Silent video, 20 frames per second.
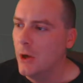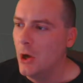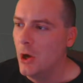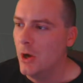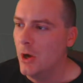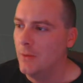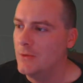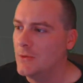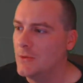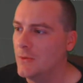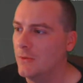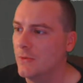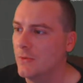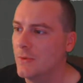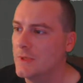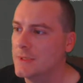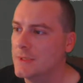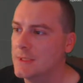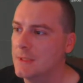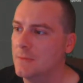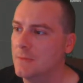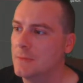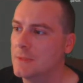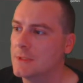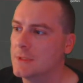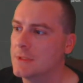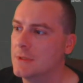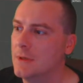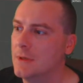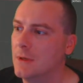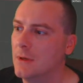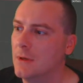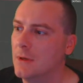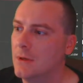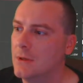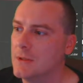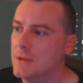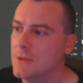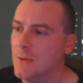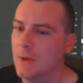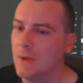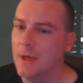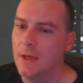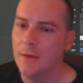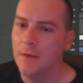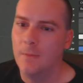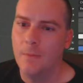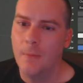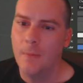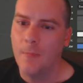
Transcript: I'm doing 3 sims. So again,